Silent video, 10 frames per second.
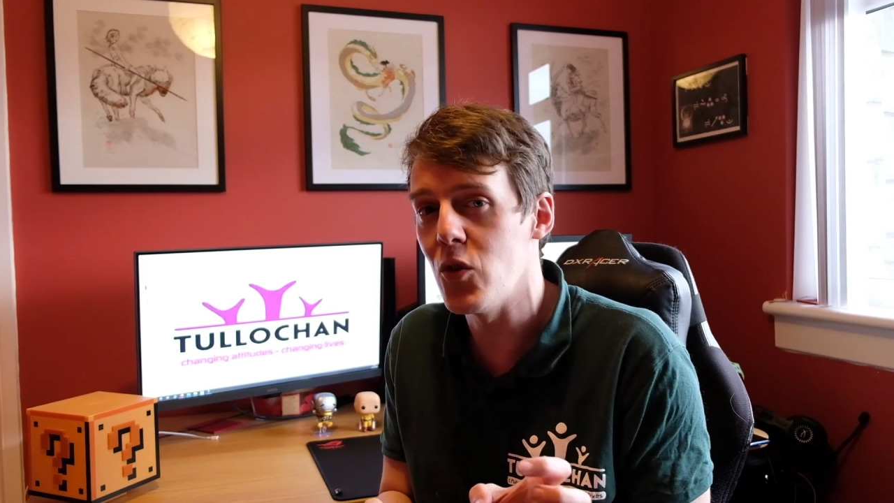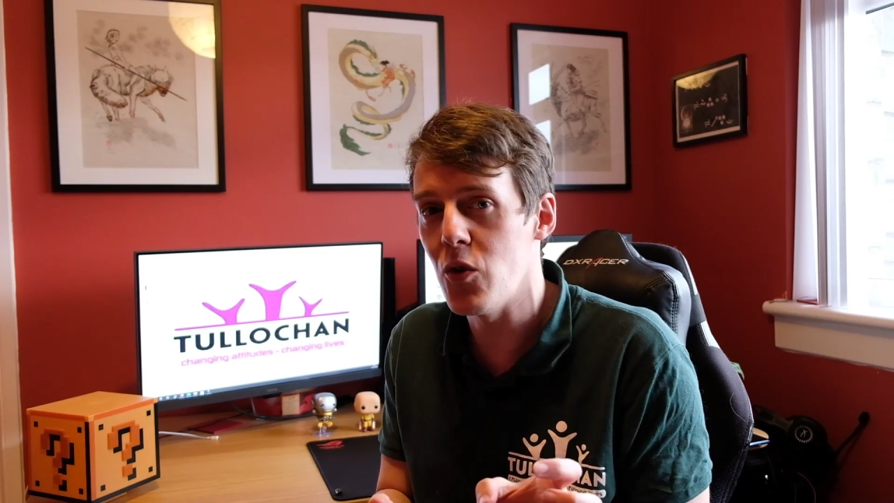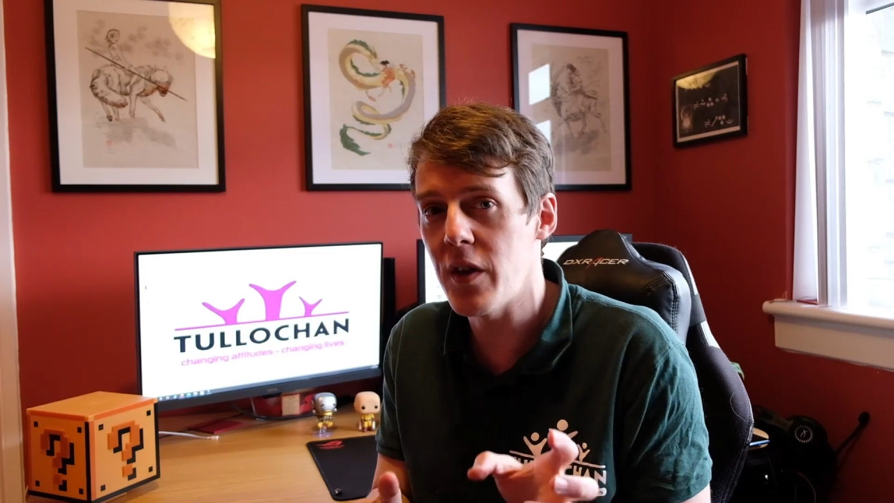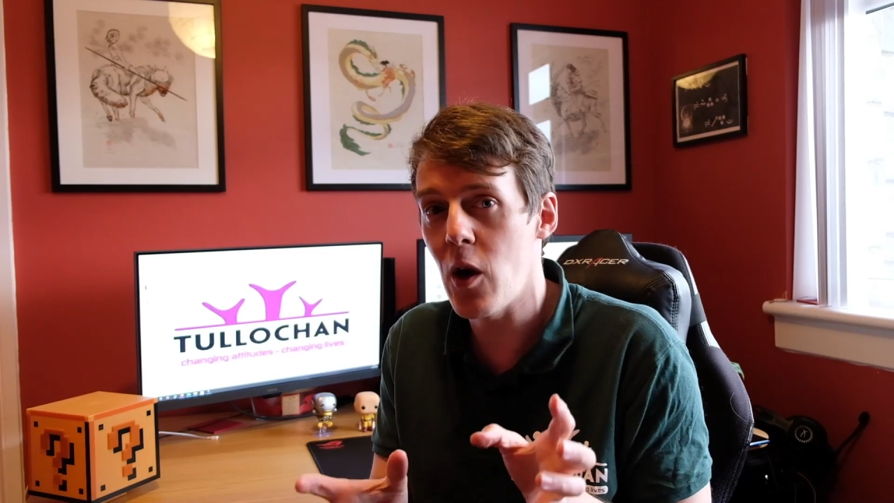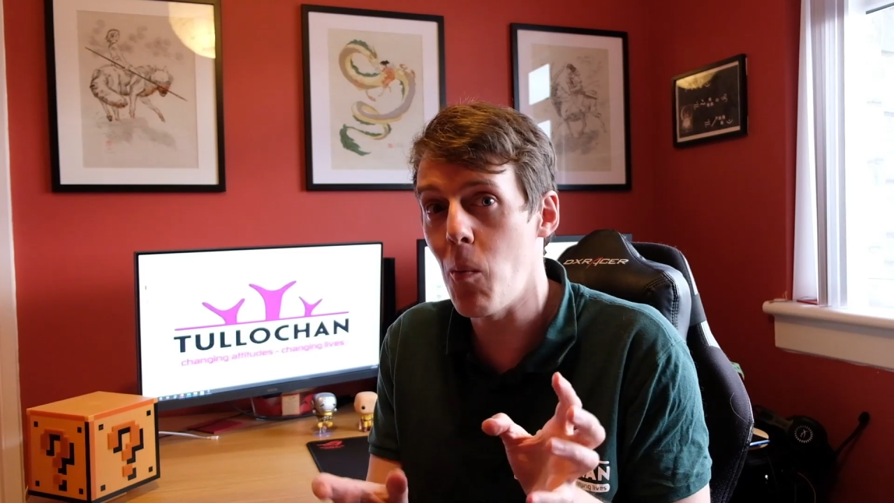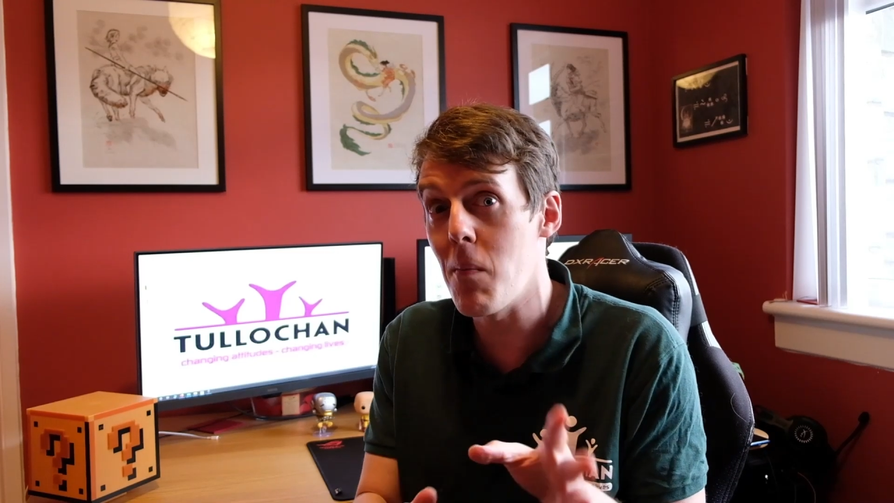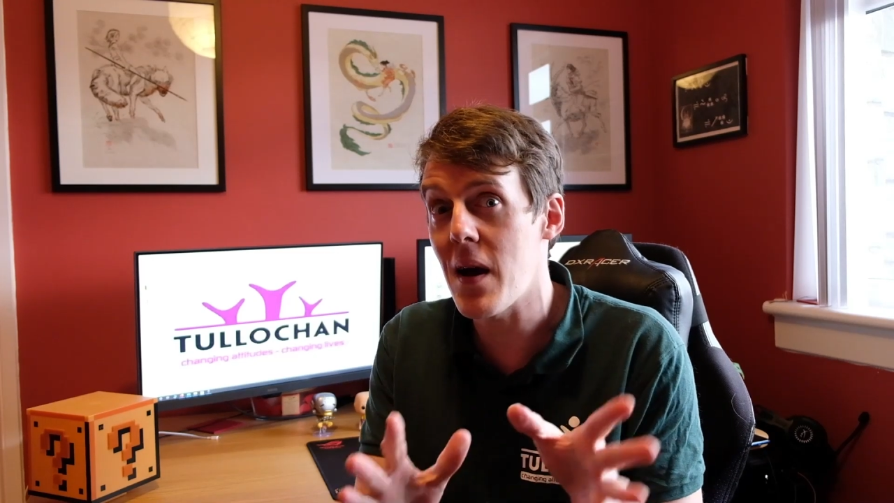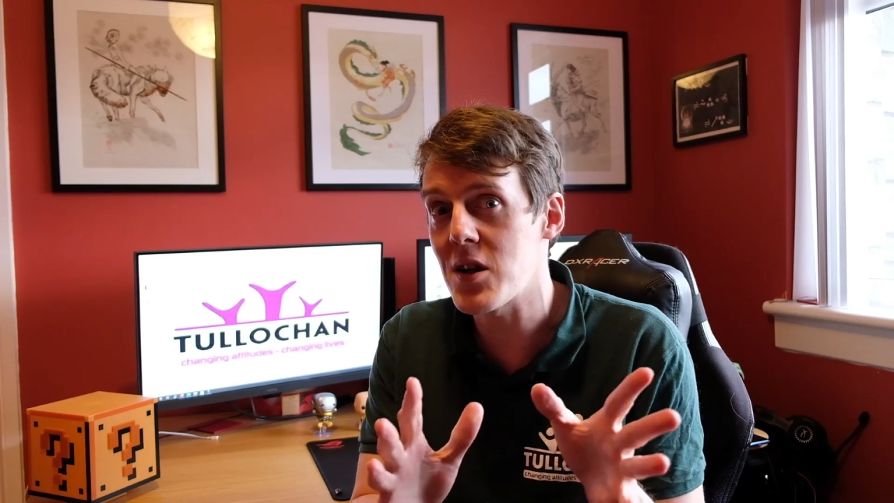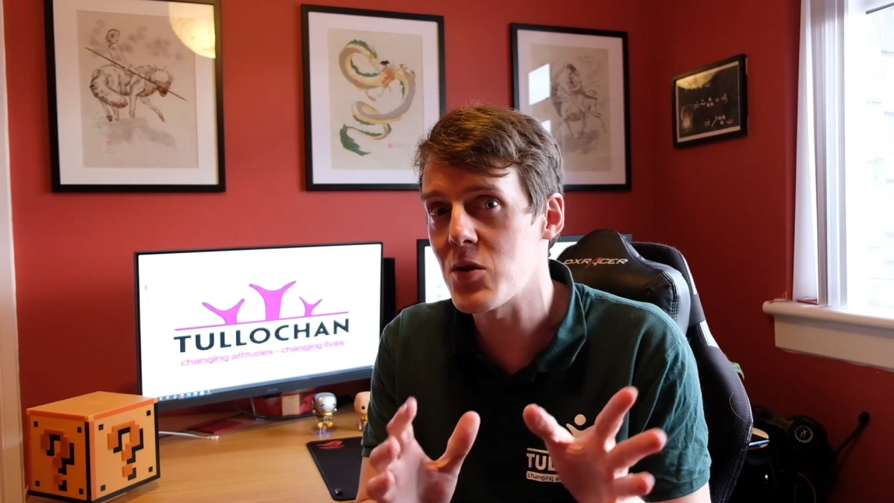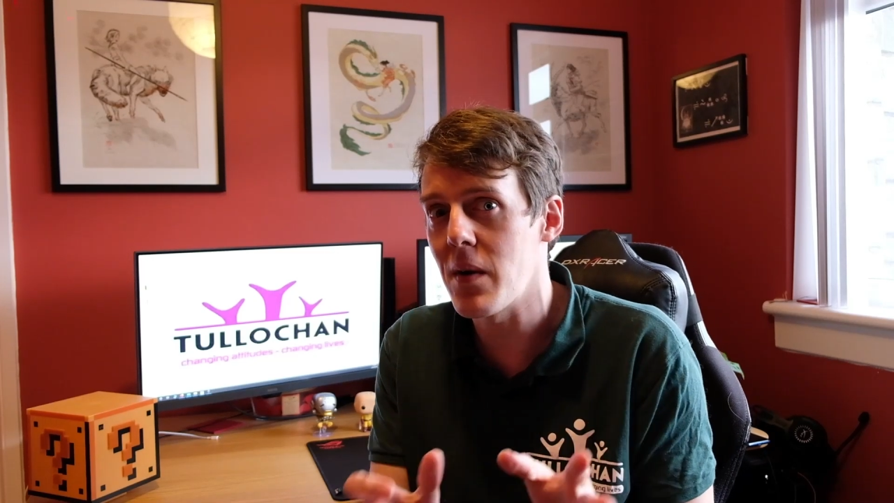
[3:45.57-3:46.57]
do to help
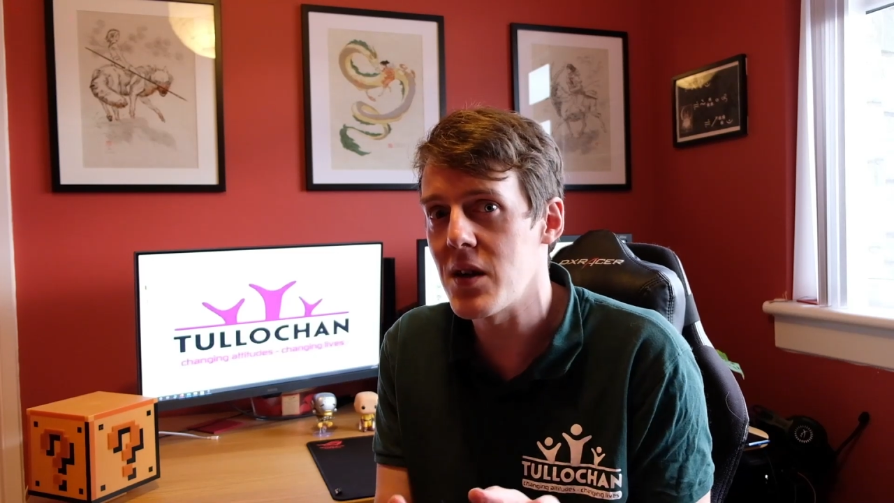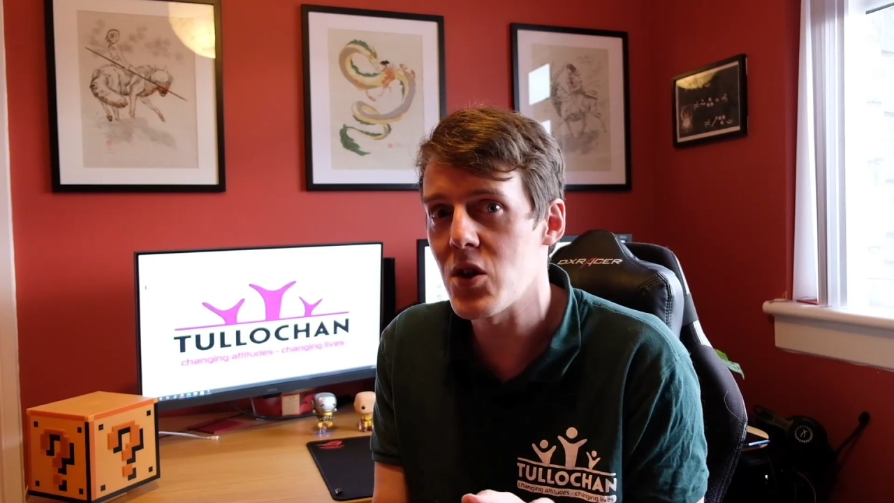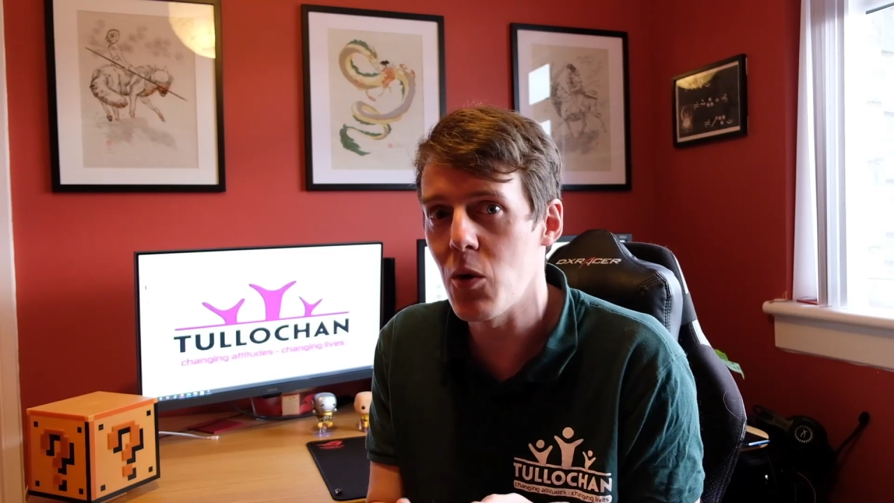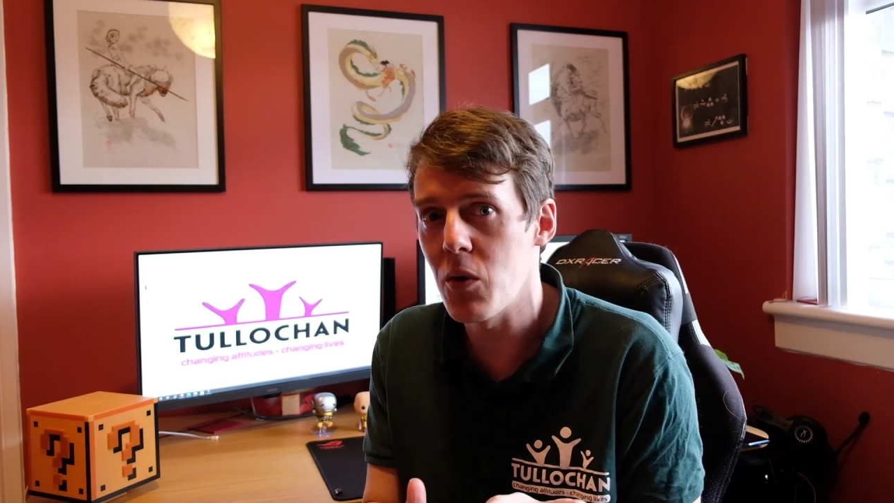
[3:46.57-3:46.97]
maximise how